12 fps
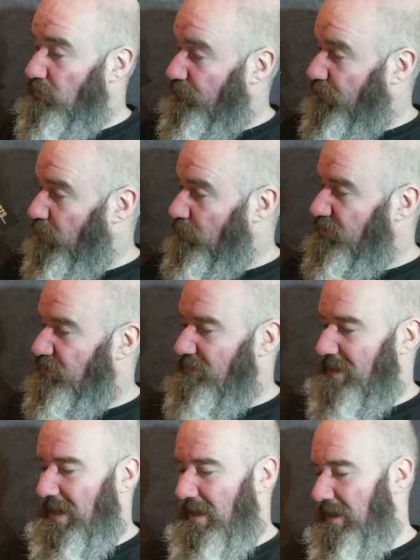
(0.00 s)
to look forward to
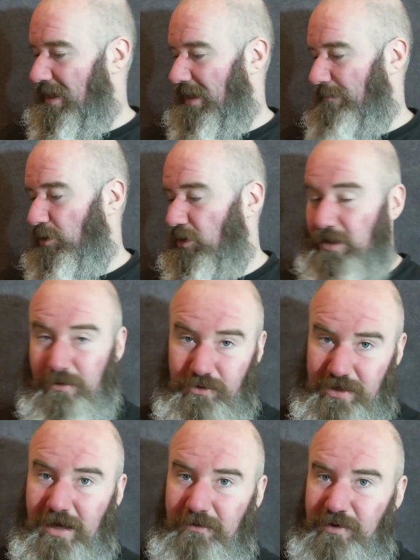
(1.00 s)
there. Although
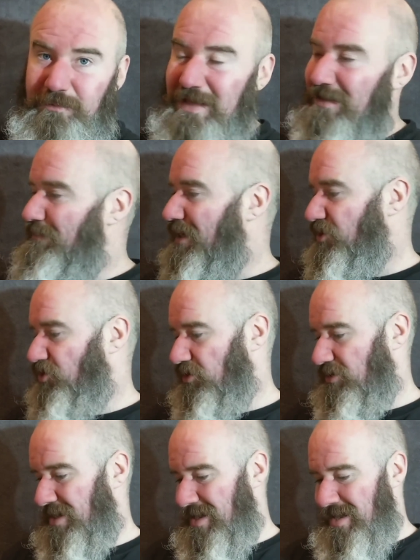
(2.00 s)
they are repeat
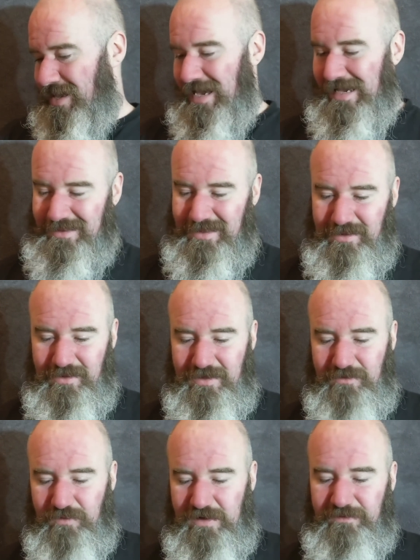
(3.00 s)
miniatures, I think
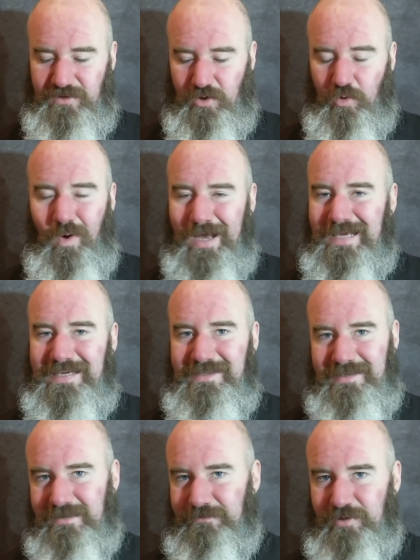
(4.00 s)
the Reavers are quite
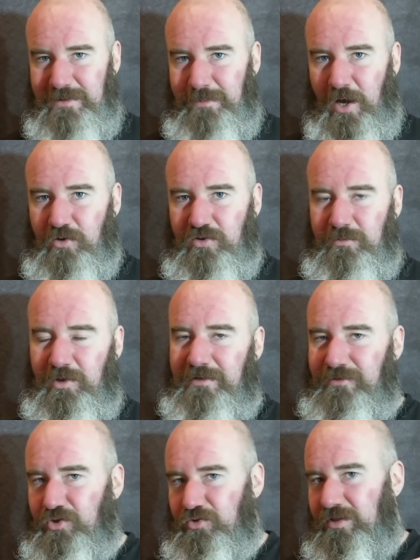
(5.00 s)
easily reposable.
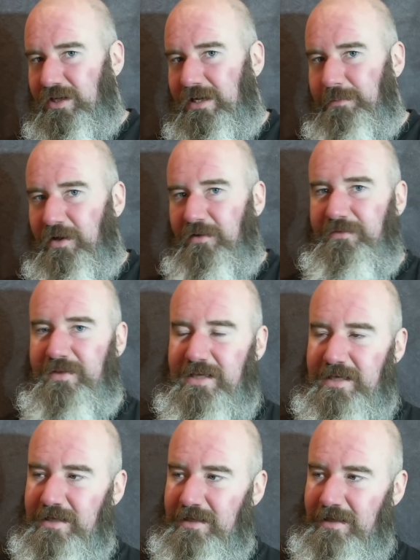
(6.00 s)
If you just clip off
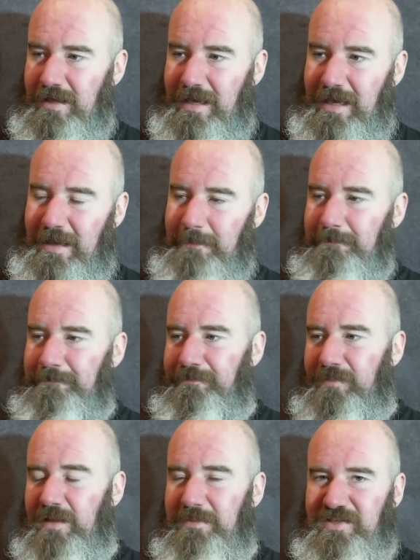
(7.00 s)
the
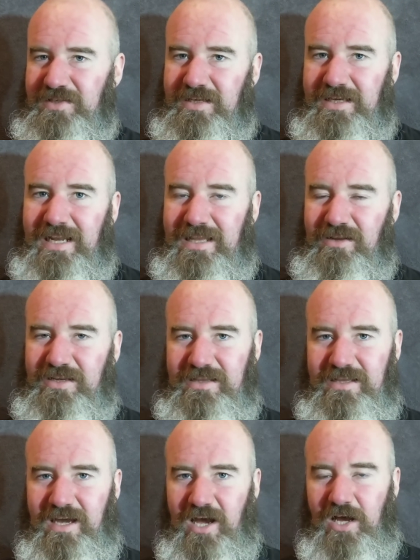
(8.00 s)
bits that
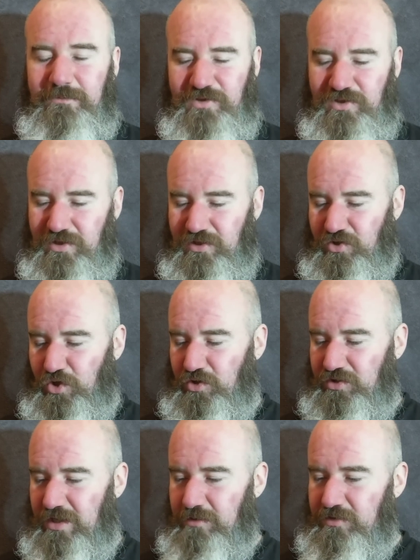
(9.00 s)
connect the arms to the
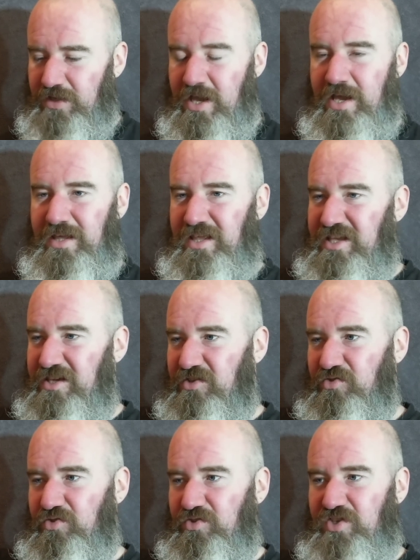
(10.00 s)
torsos, and you
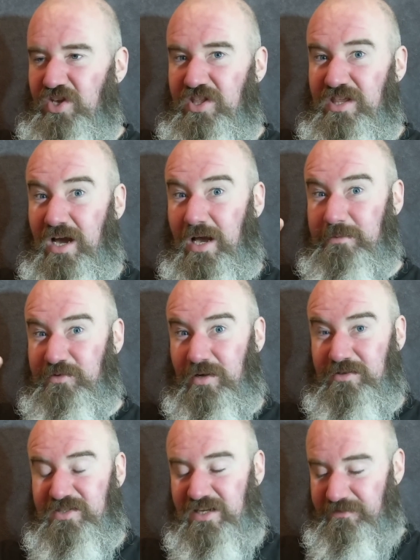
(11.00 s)
can just turn the arms
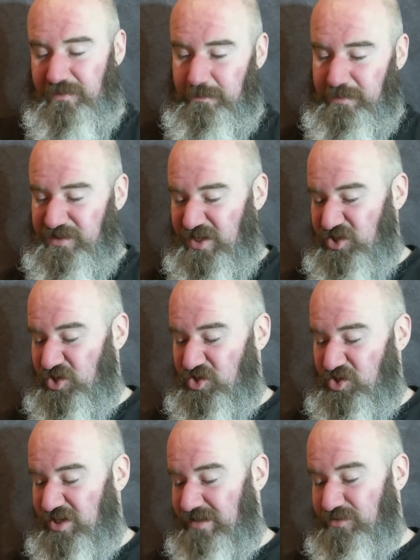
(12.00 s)
around to different
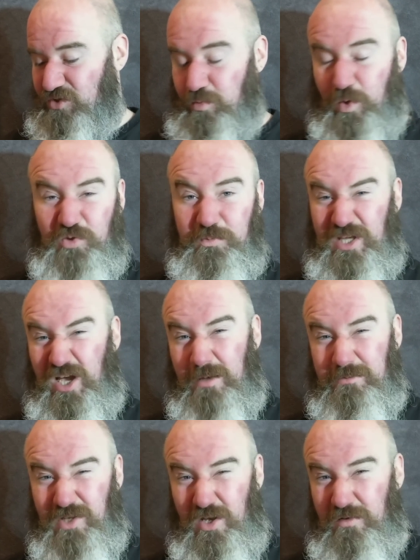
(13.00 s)
positions. You can even swap the
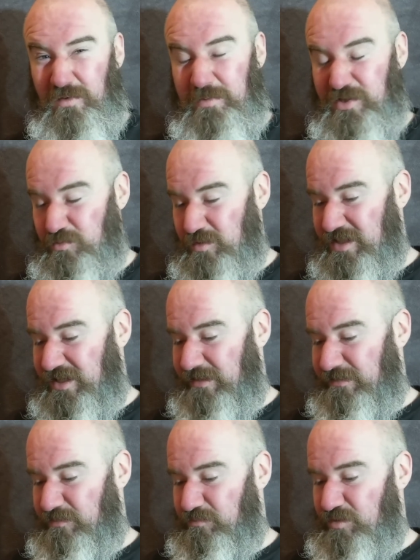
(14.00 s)
arms over between the
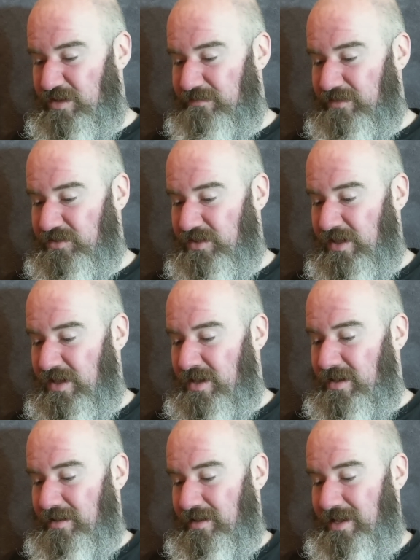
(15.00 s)
different Reavers.
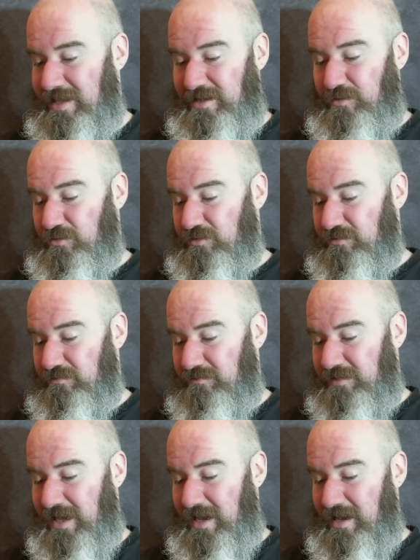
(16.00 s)
You could
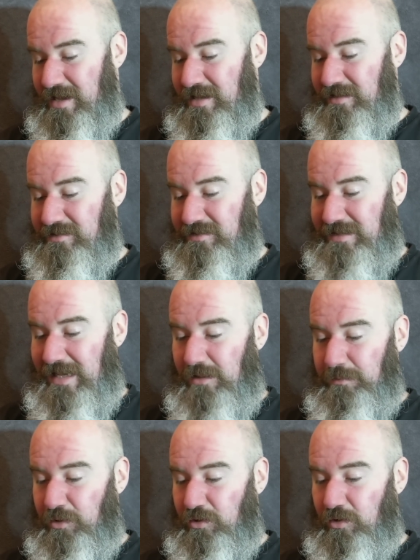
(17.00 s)
get a
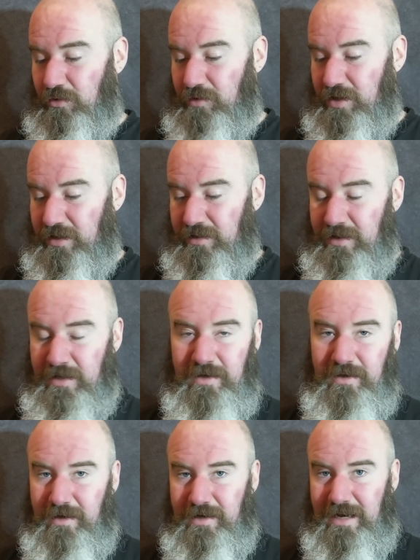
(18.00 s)
scalpel or a
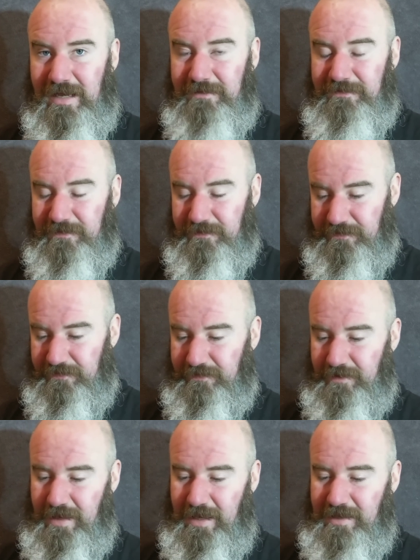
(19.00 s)
knife of,
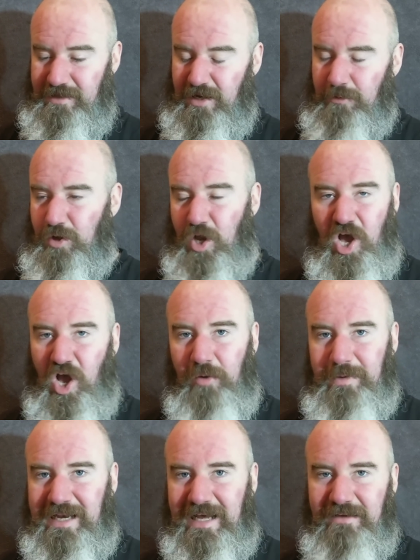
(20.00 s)
a
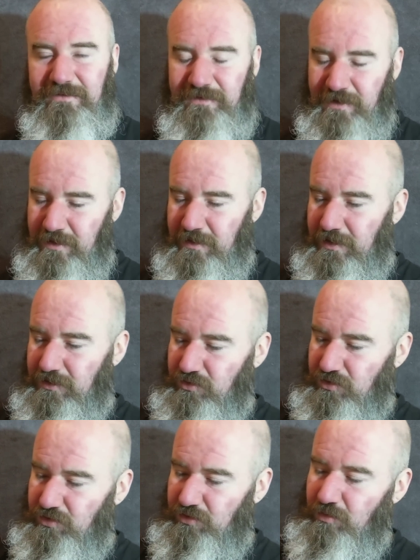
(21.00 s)
hobby knife, and
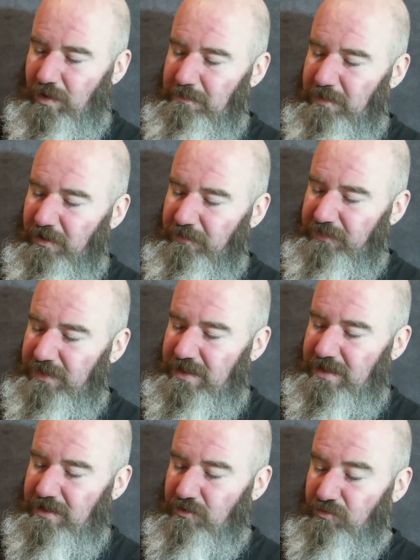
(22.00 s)
just scrape off
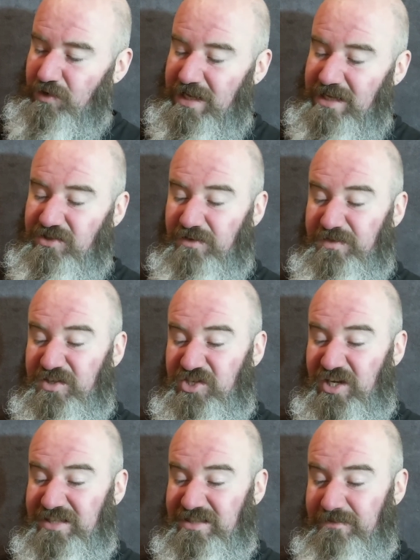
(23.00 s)
the grenades off the
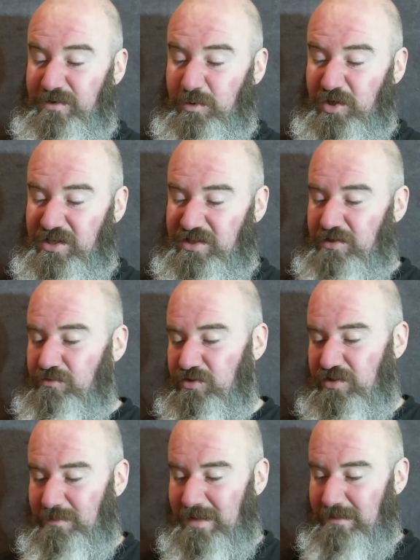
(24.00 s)
chest if you wanted to,
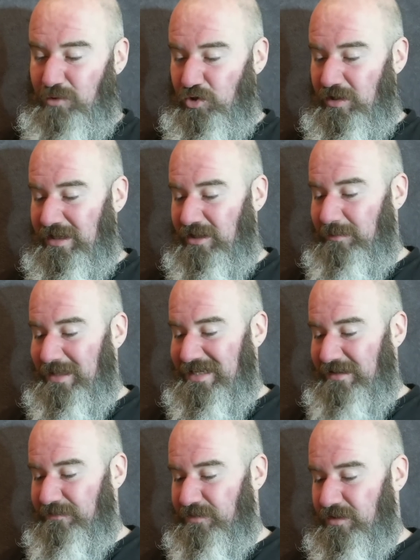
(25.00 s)
just to make them look a little bit
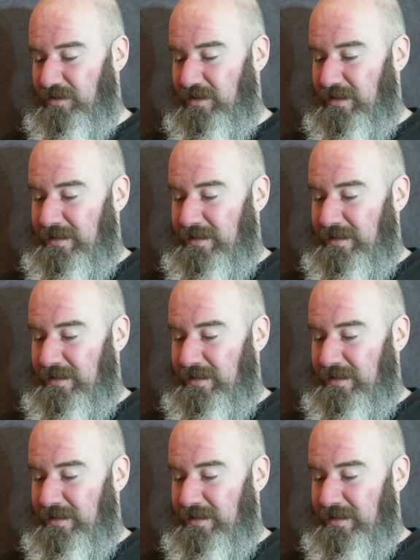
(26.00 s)
different.